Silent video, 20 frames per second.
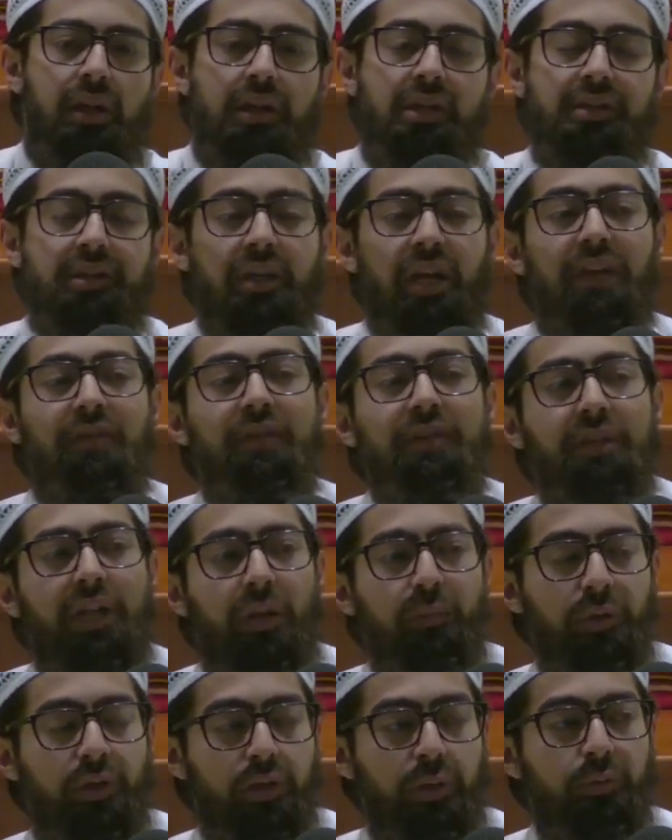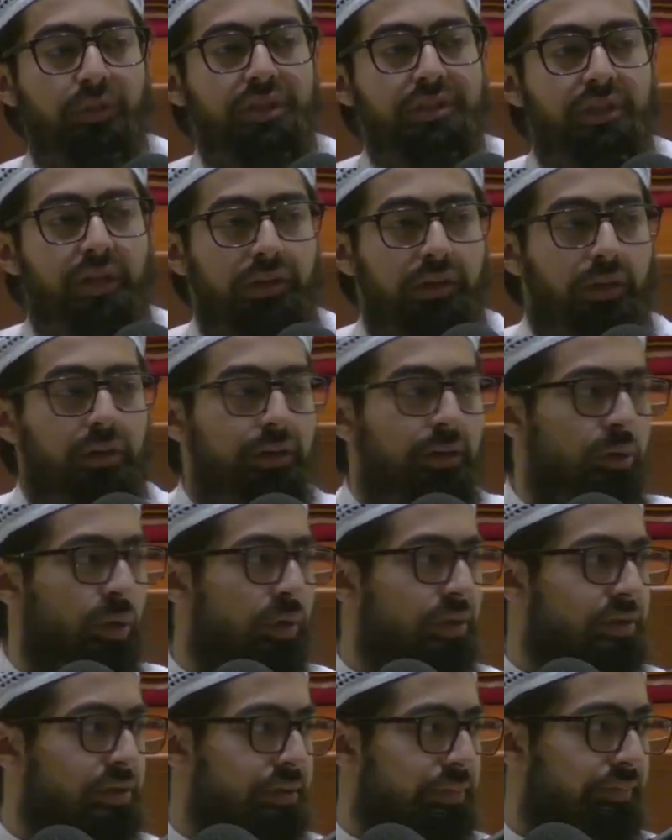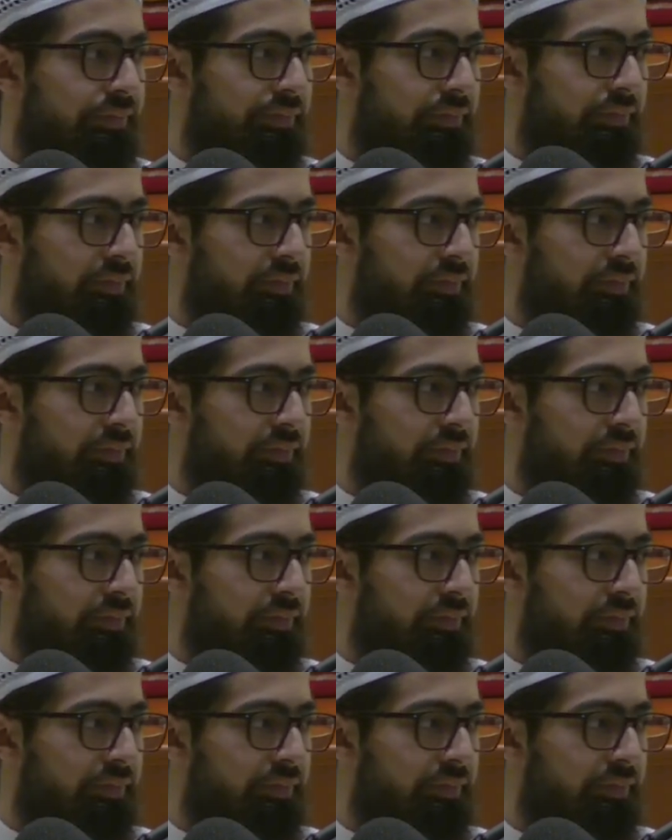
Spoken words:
He's like, every time we come, we just get dirty looks.